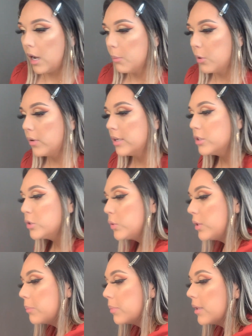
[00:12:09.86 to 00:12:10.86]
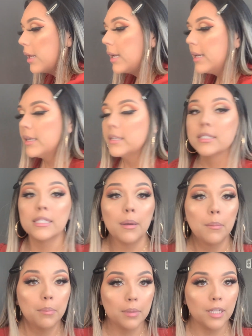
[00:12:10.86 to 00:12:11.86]
I'm going to apply
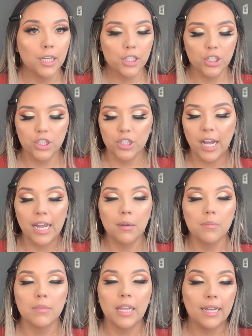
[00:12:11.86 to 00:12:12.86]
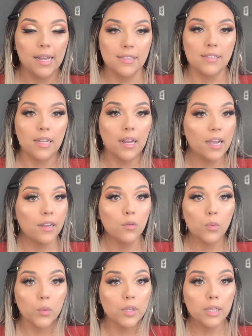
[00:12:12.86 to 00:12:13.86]
some blush. Like I said, I
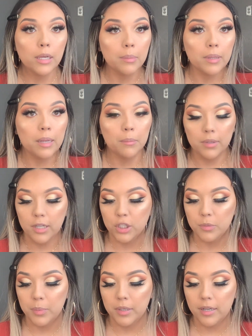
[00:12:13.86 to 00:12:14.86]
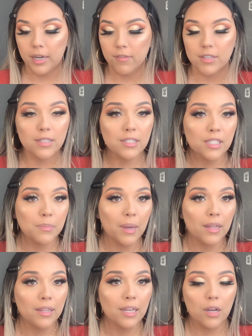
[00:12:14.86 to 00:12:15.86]
don't really apply blush, but ever since this
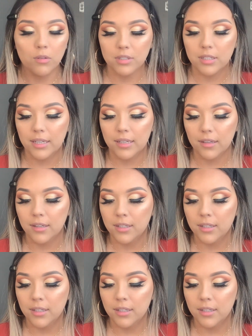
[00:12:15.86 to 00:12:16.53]
palette, I was like,